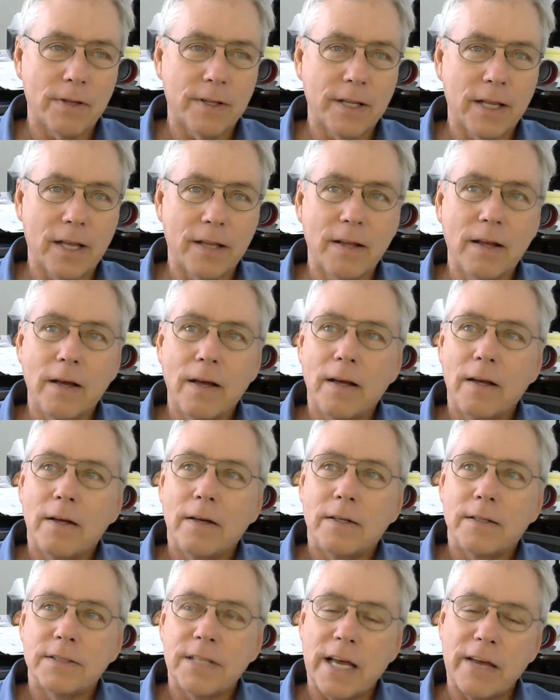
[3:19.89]
And then
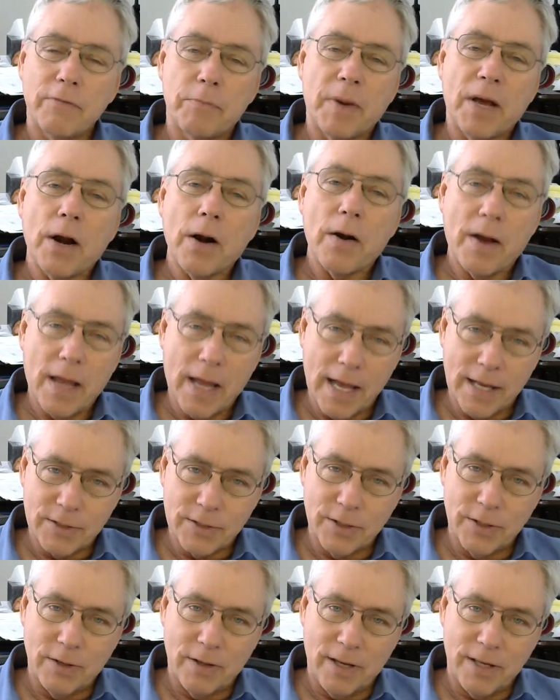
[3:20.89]
Dave Barry has
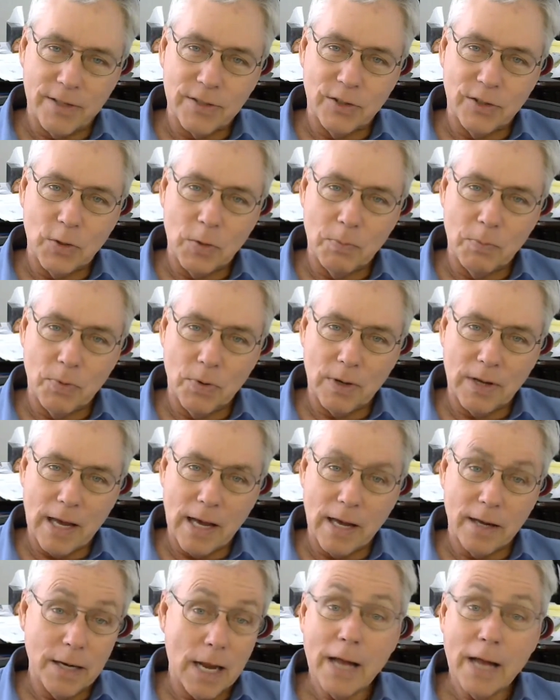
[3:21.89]
a new book
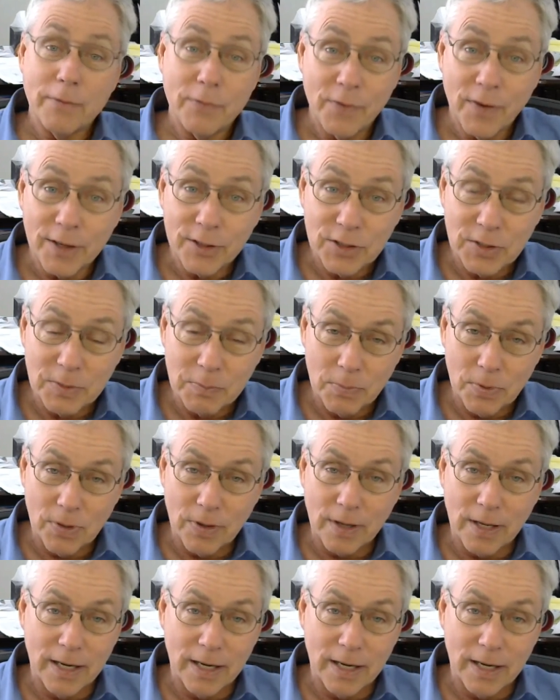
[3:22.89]
out, nonfiction book,